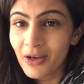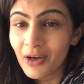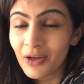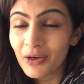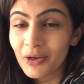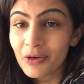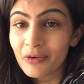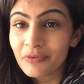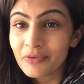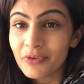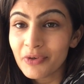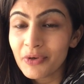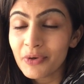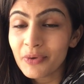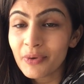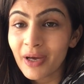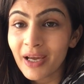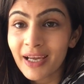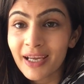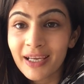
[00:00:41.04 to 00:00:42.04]
a lot of
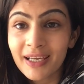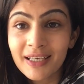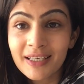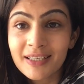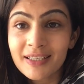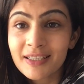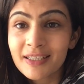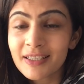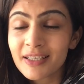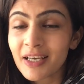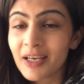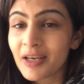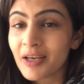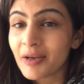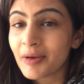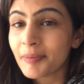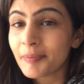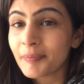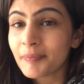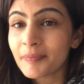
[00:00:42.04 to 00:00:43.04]
new age
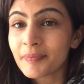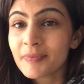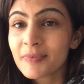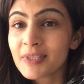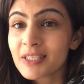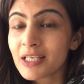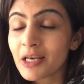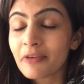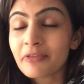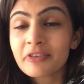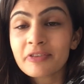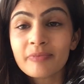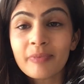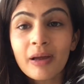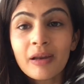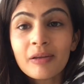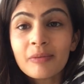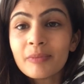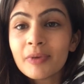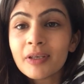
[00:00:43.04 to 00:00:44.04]
um,
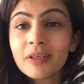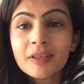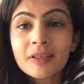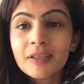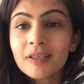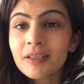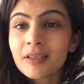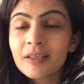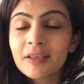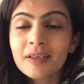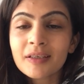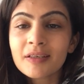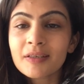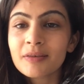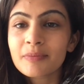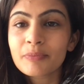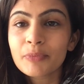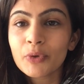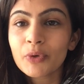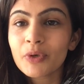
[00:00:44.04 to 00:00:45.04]
self-development
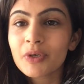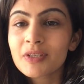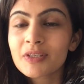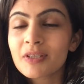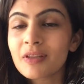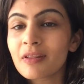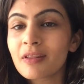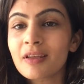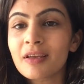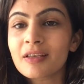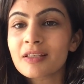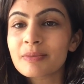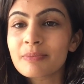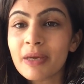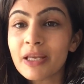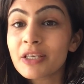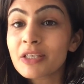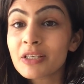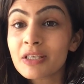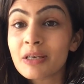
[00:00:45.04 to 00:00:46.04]
books and things
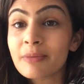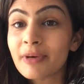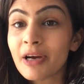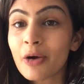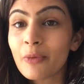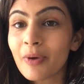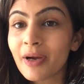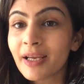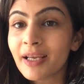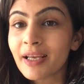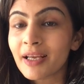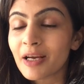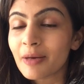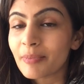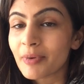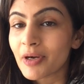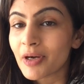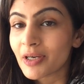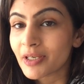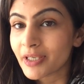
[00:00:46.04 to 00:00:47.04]
mention about waking up
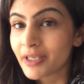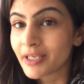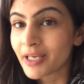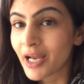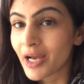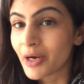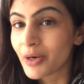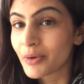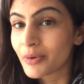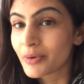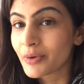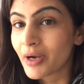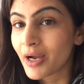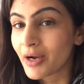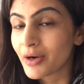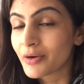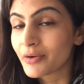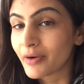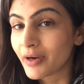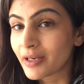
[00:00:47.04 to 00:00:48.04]
early and how,
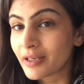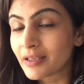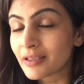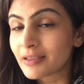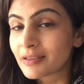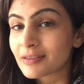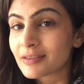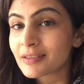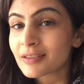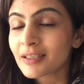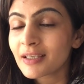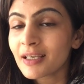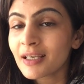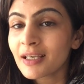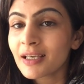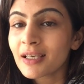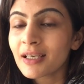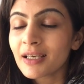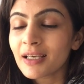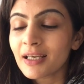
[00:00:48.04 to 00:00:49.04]
how great it is.
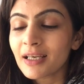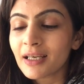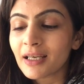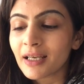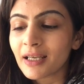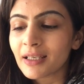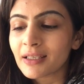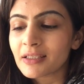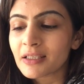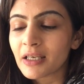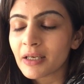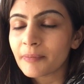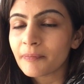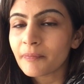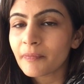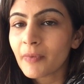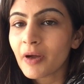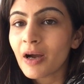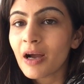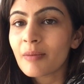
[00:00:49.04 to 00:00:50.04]
And
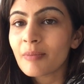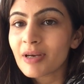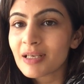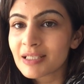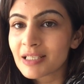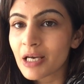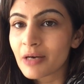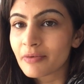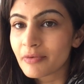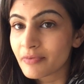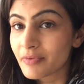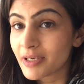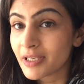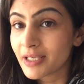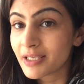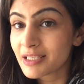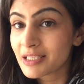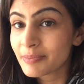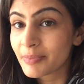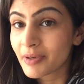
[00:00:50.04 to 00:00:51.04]
um, I myself have
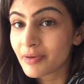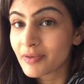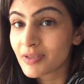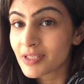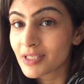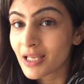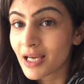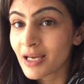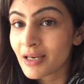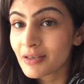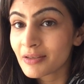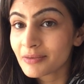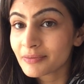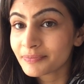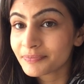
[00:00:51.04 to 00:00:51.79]
really experienced that